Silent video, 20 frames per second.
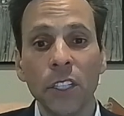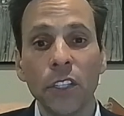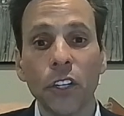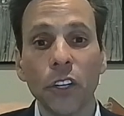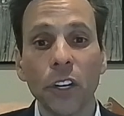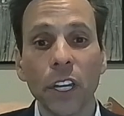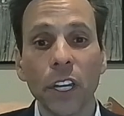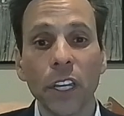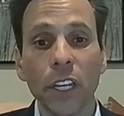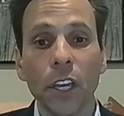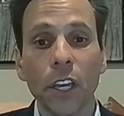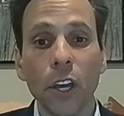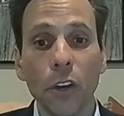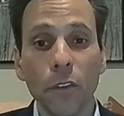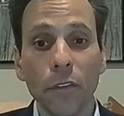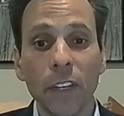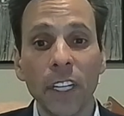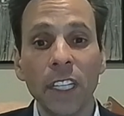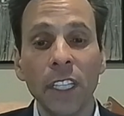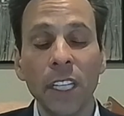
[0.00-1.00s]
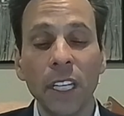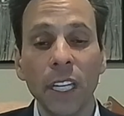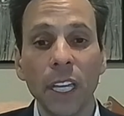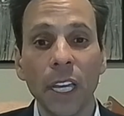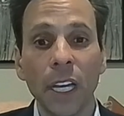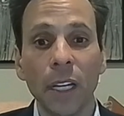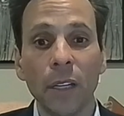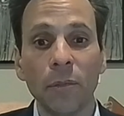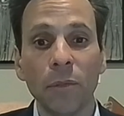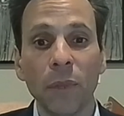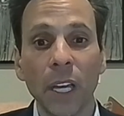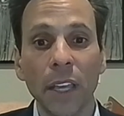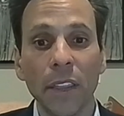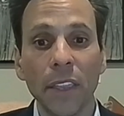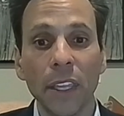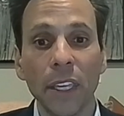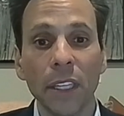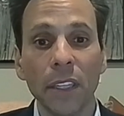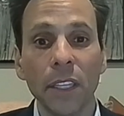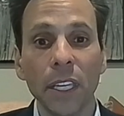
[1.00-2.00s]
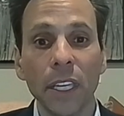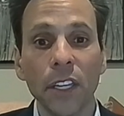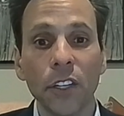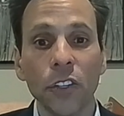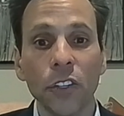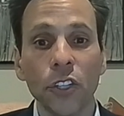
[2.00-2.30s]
during COVID, I think the